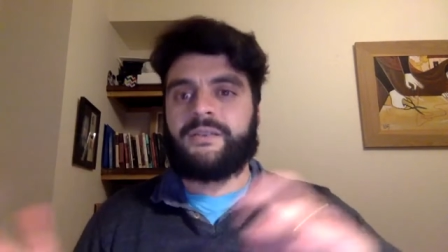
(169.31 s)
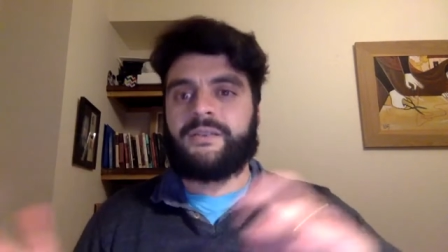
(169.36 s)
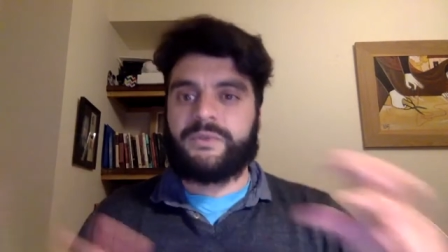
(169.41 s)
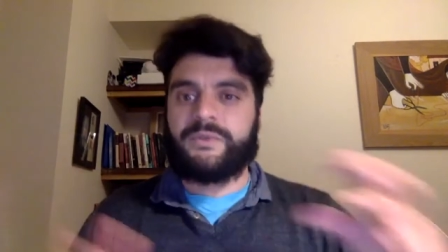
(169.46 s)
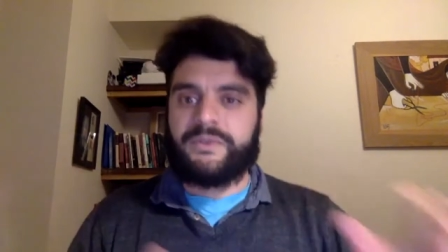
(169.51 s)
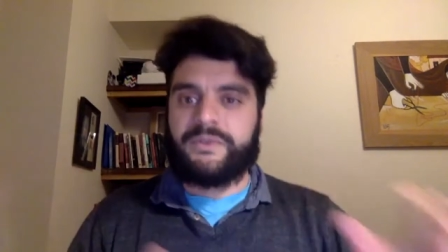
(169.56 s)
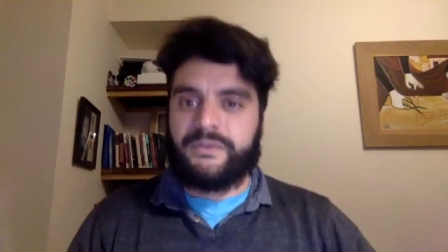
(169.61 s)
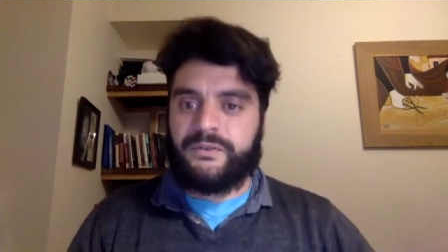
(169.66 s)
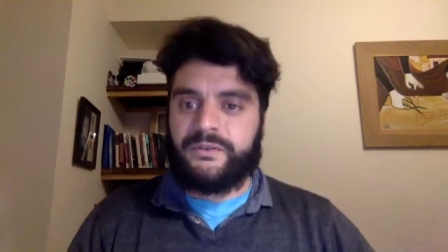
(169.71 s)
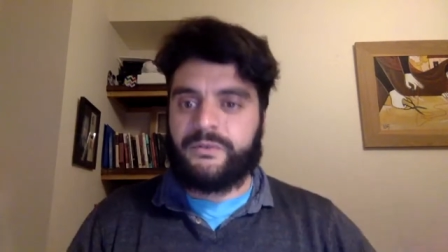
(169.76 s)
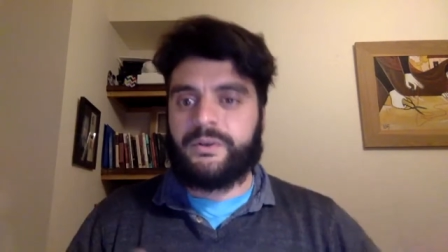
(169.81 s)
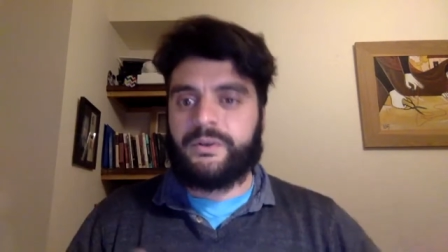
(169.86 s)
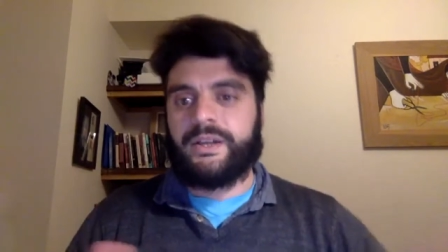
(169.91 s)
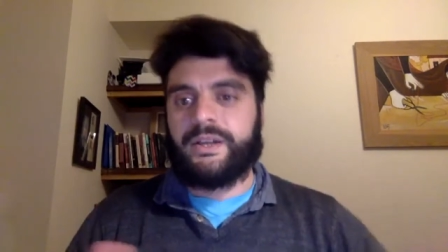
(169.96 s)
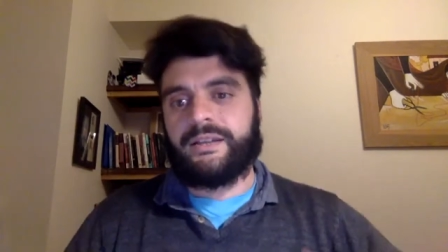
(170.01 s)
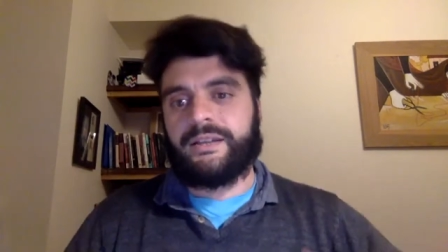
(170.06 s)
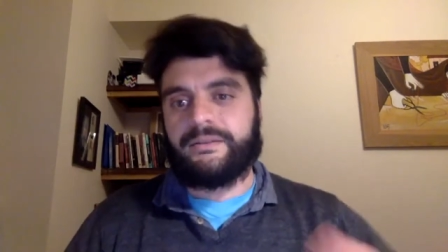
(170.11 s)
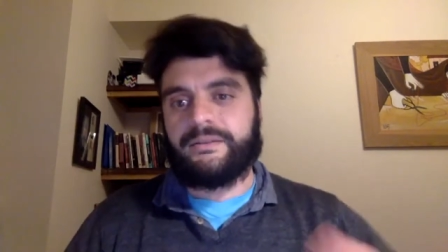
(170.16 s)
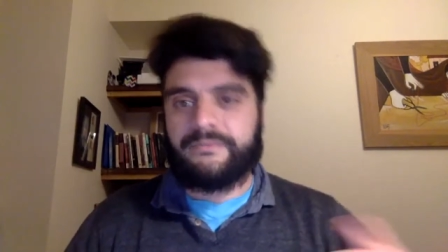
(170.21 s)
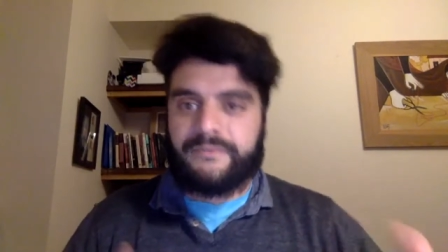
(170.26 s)
what you're
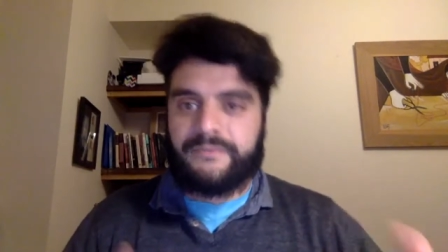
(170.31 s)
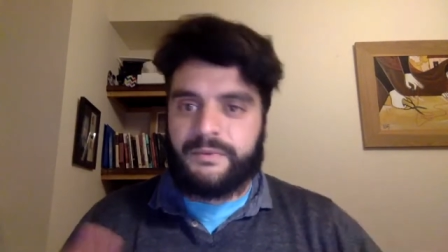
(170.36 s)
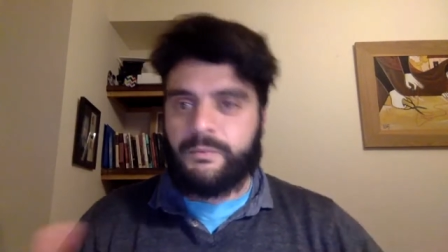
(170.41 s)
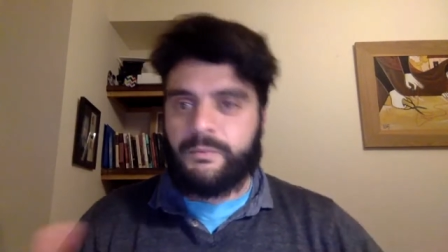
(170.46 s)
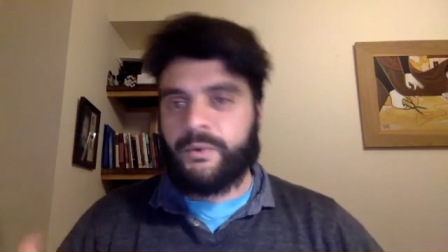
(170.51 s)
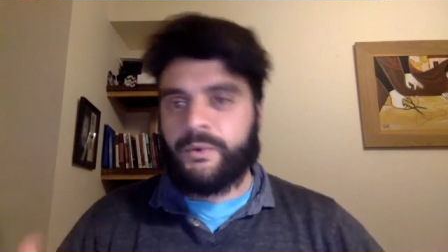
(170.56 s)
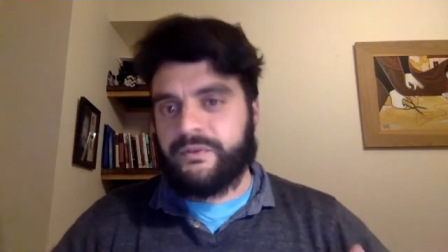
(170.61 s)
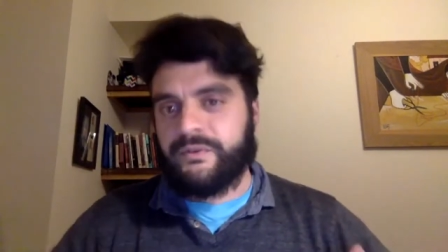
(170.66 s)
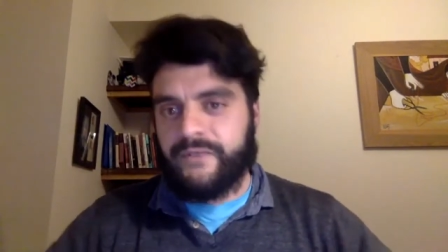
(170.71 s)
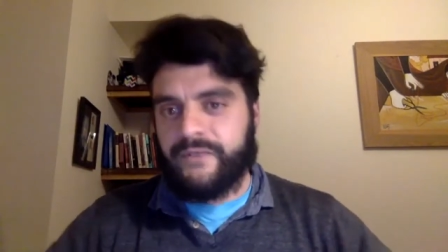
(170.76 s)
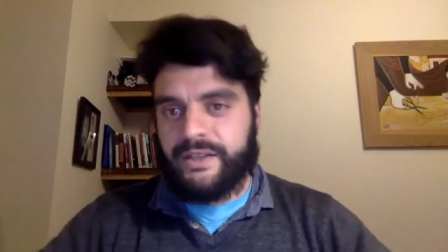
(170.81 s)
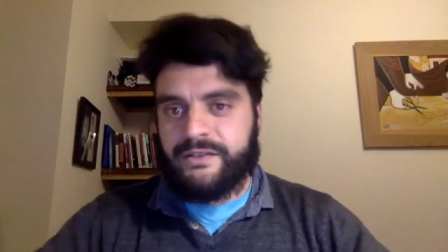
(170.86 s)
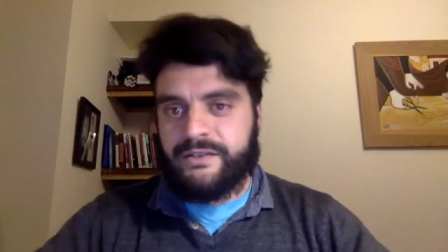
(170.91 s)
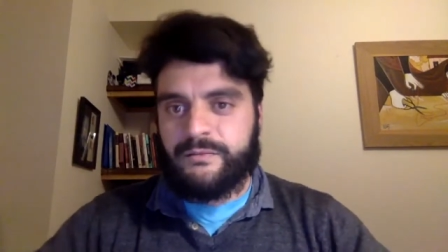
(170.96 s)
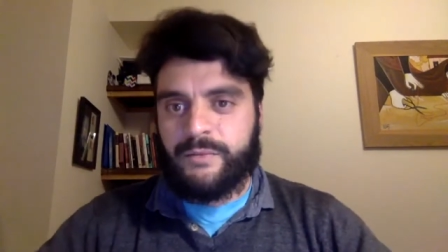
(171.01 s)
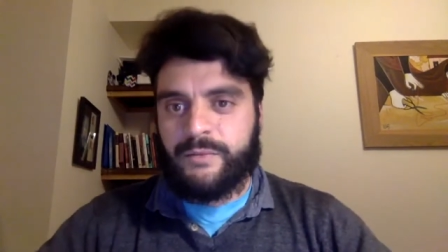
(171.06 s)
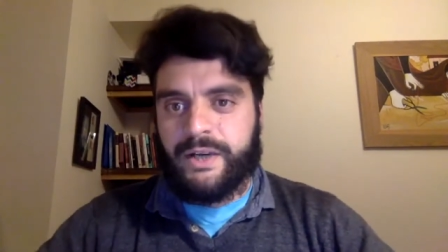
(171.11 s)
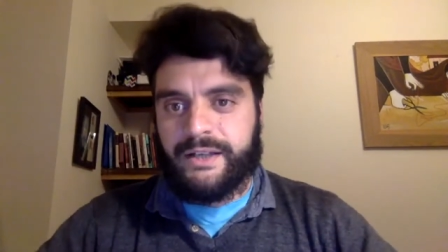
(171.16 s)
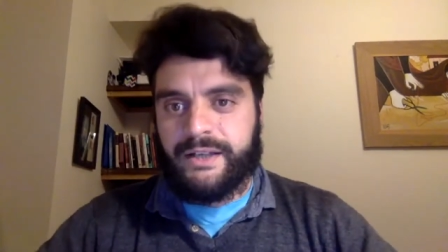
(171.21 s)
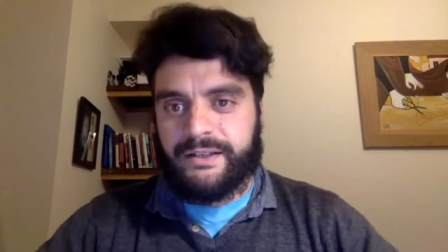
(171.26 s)
doing, the motivation
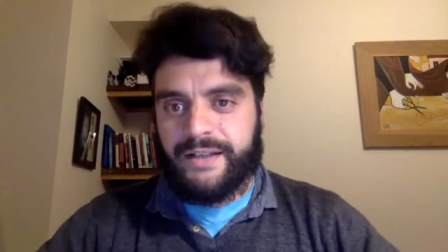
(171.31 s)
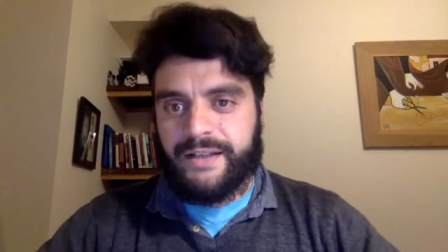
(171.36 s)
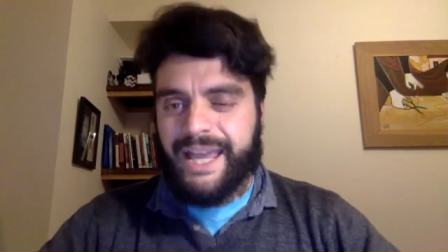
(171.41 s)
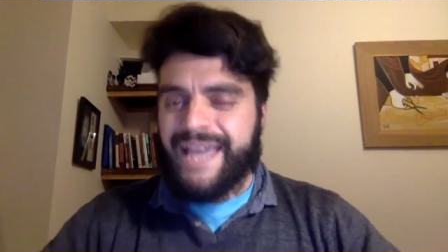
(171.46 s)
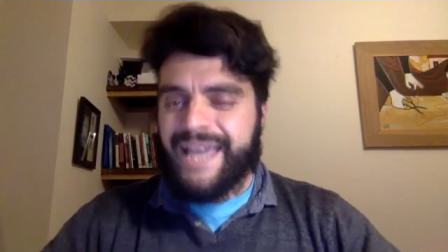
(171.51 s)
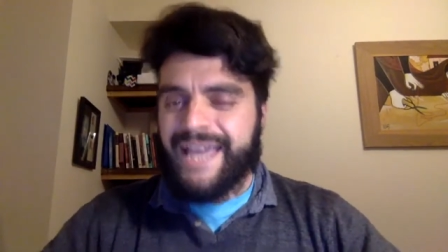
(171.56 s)
behind it.